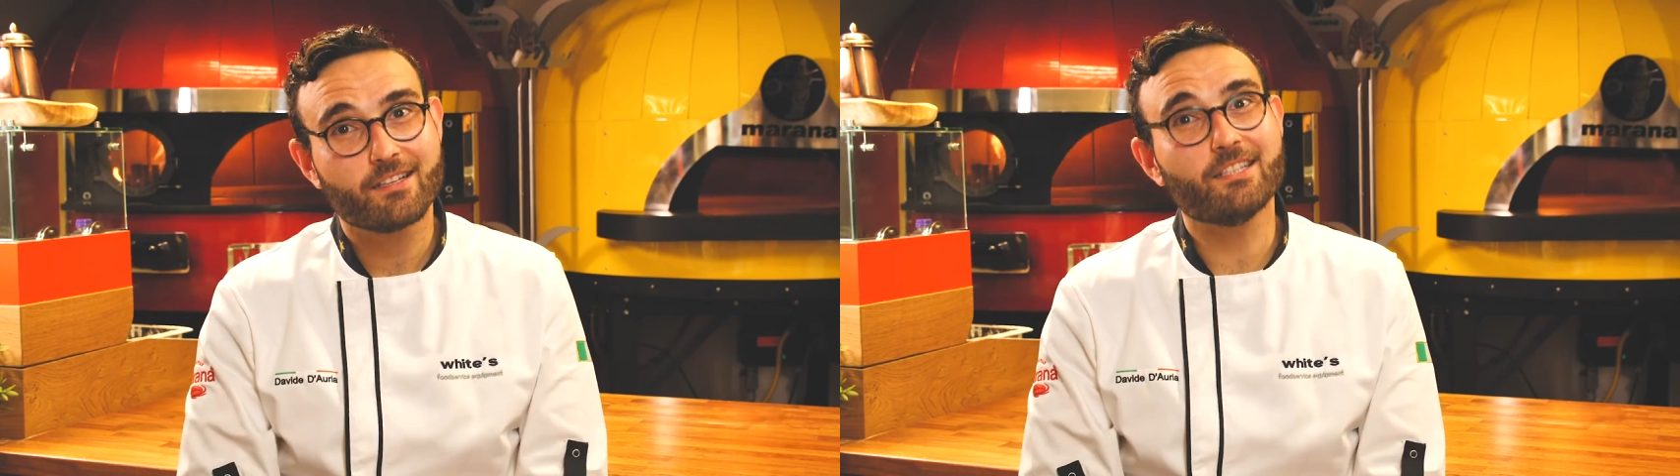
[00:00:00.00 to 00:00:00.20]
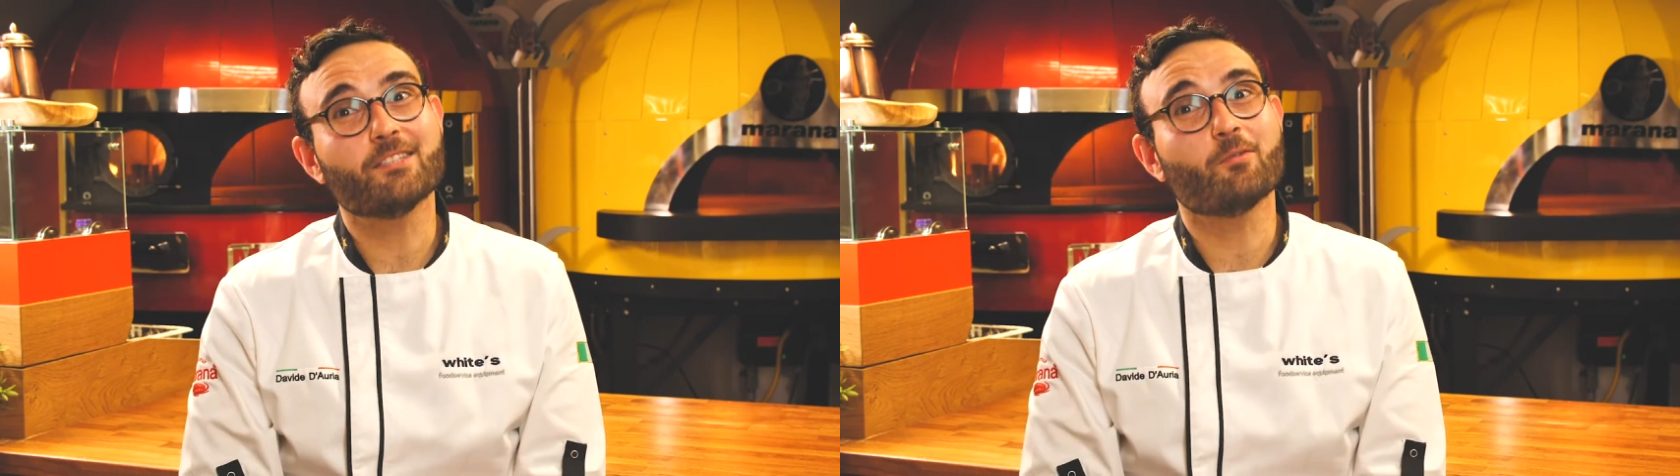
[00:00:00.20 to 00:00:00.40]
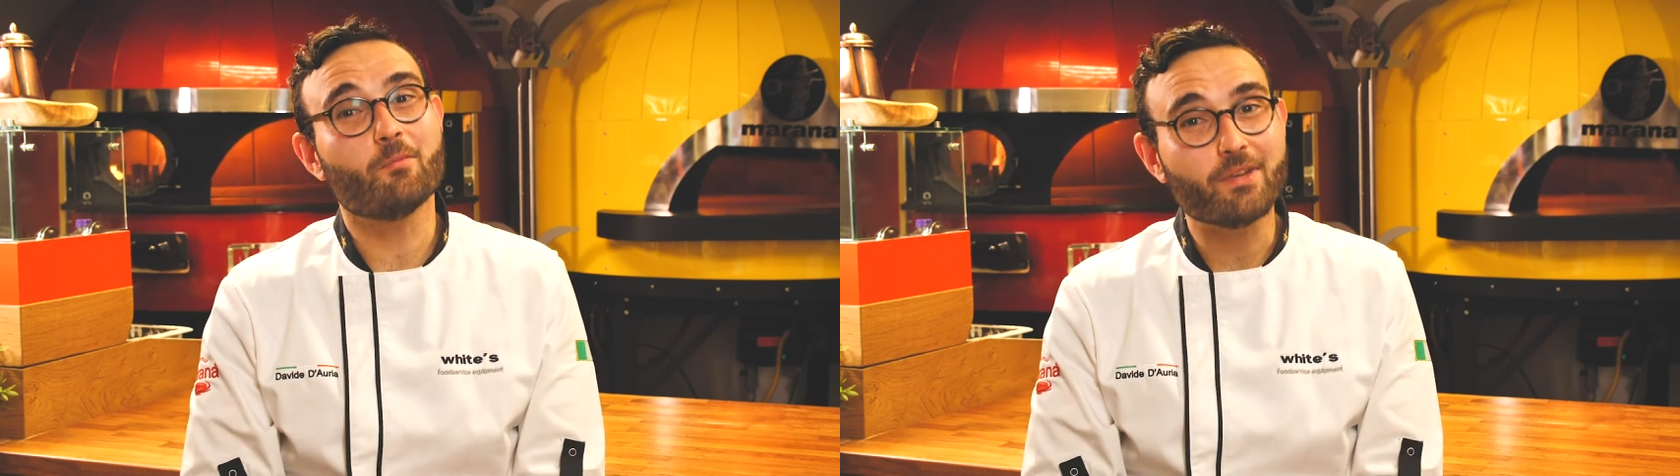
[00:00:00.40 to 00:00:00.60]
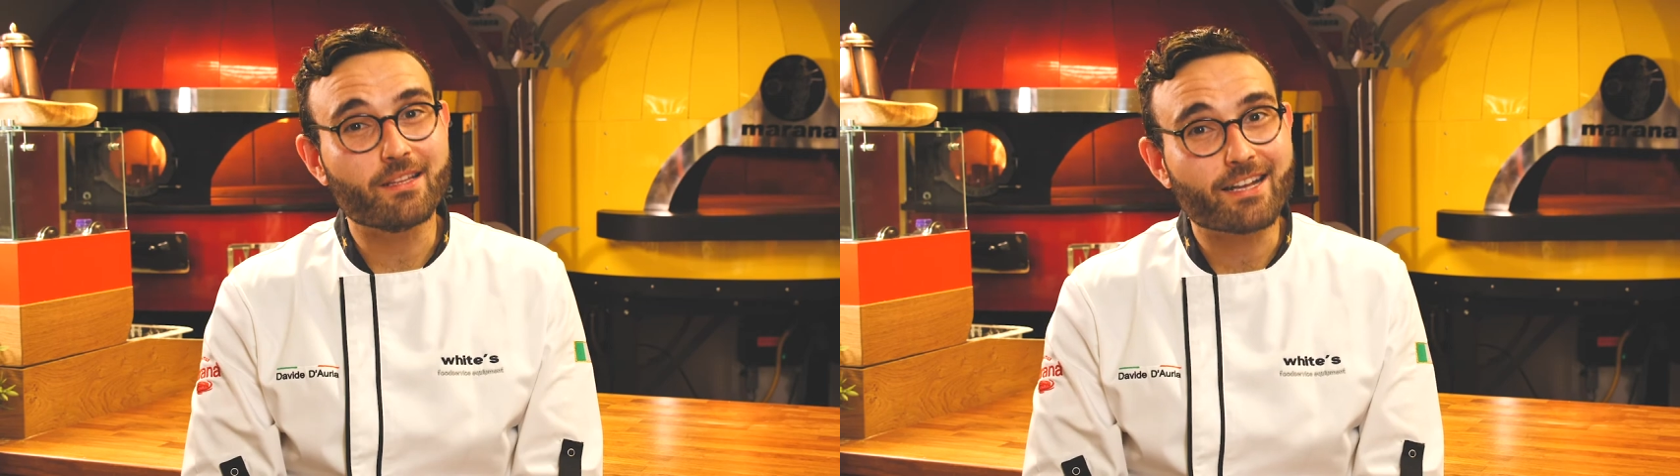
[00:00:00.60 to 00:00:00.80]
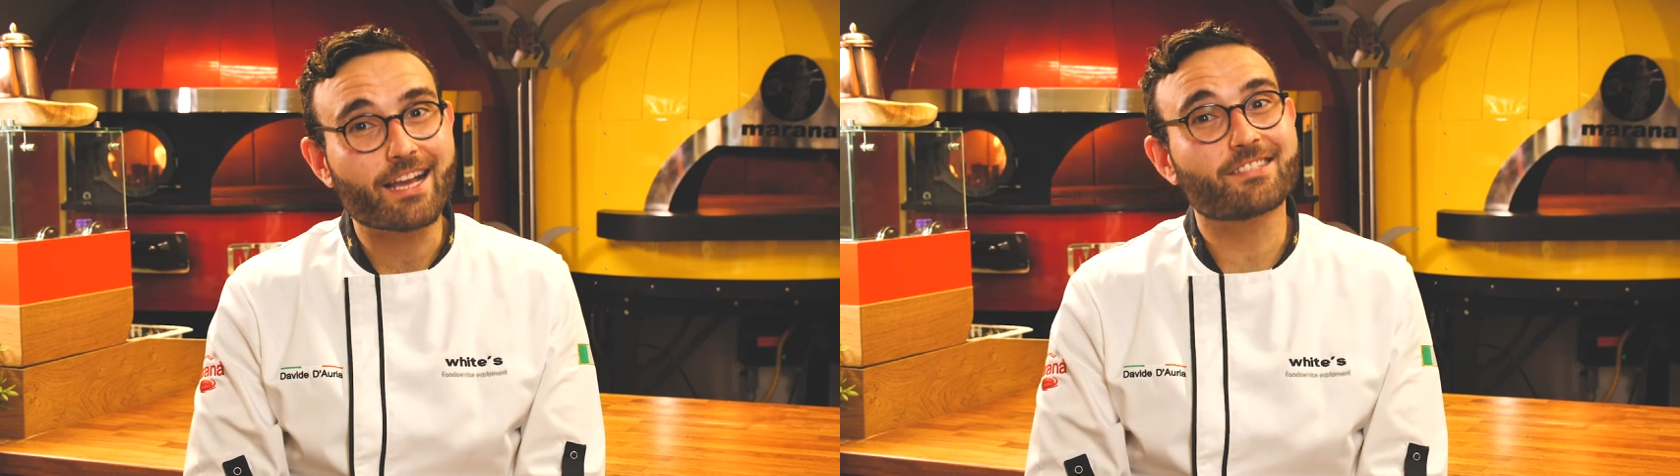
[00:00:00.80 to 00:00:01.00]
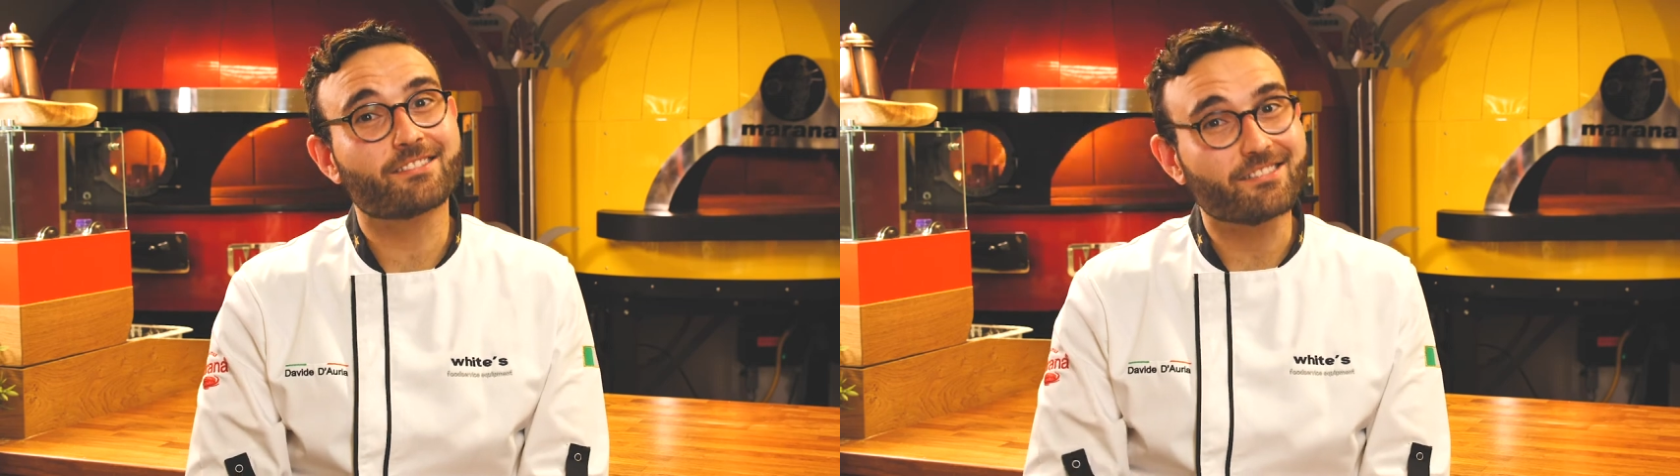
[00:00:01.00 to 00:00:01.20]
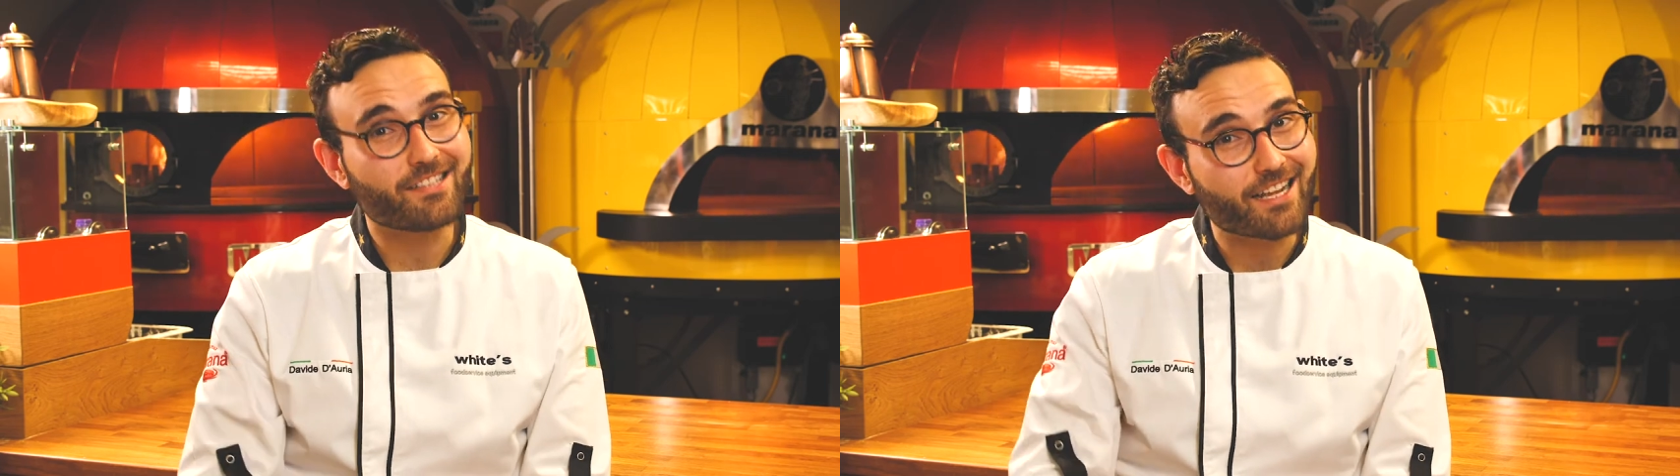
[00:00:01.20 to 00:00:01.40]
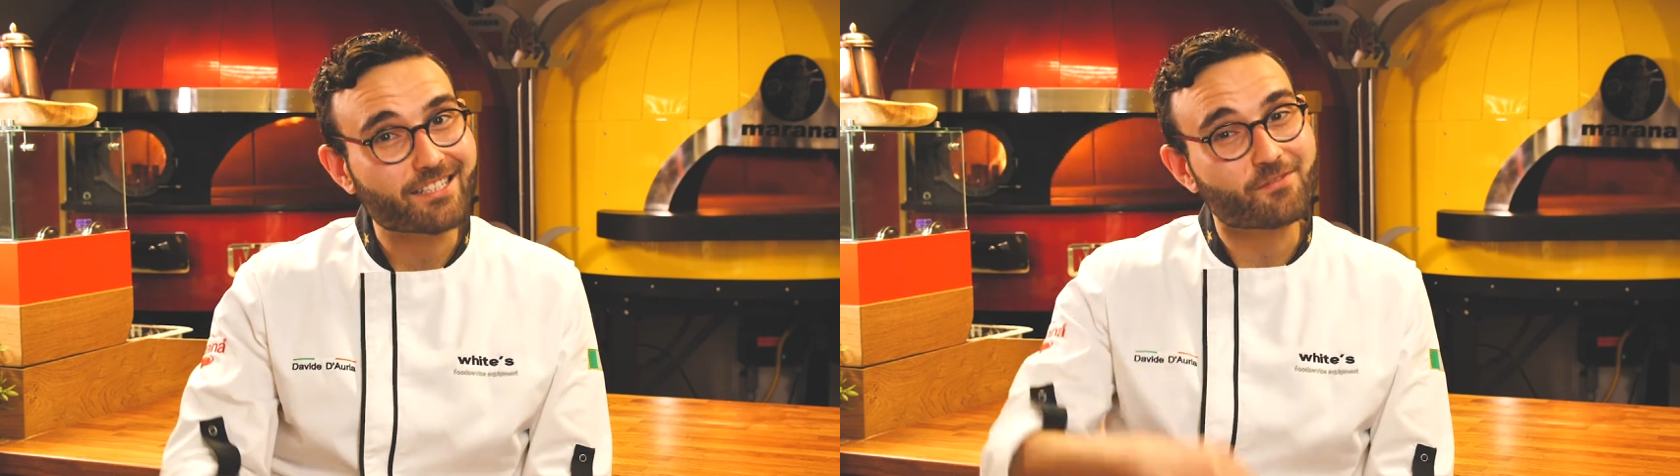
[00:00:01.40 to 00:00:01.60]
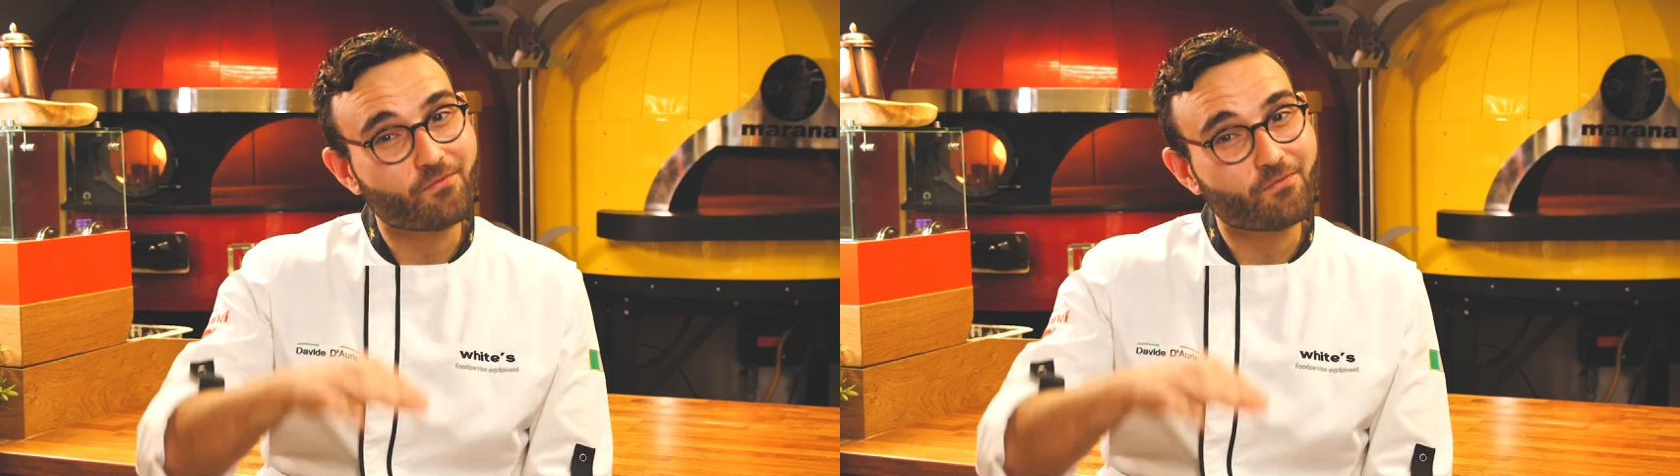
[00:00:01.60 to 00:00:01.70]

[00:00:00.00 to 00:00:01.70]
This will be in the next